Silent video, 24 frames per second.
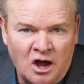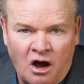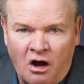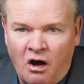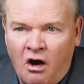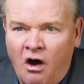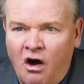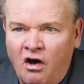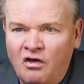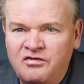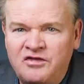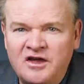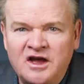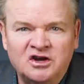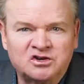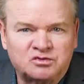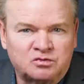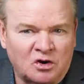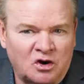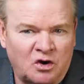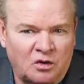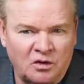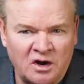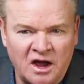All things
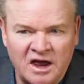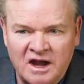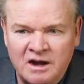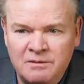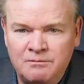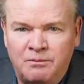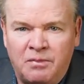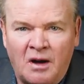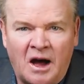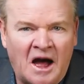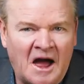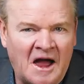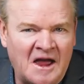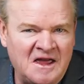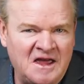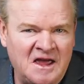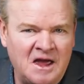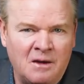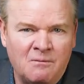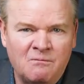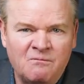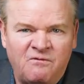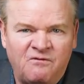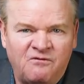were created by
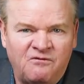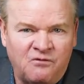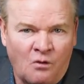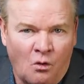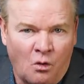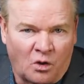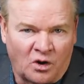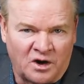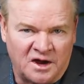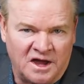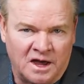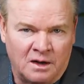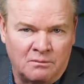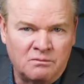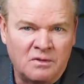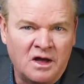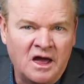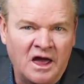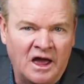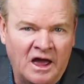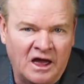him, for him,